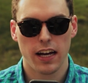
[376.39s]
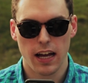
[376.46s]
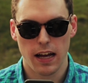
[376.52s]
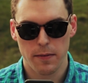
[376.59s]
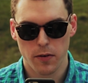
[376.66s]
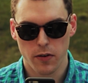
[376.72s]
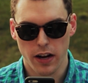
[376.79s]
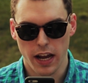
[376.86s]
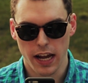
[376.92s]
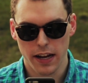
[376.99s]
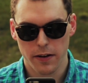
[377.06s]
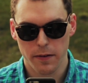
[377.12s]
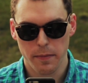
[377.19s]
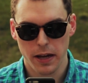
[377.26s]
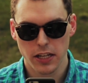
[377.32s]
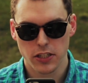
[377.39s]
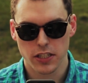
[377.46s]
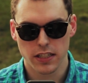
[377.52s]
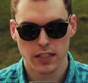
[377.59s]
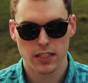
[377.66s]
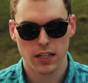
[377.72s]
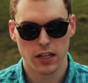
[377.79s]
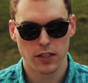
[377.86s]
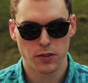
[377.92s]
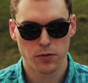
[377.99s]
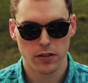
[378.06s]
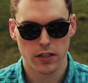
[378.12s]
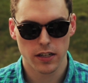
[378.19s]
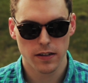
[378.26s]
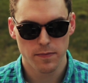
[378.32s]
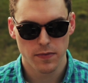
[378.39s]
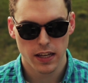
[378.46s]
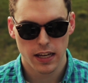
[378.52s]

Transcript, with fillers: or Animations on Twitter.